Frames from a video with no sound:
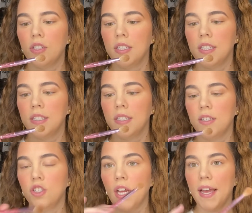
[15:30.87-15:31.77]
This is
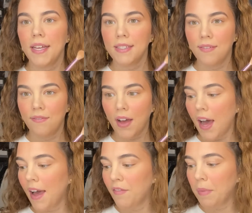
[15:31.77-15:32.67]

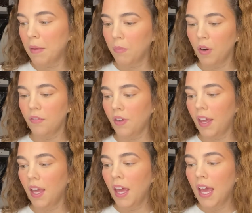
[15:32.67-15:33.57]
JS5 by Morphe,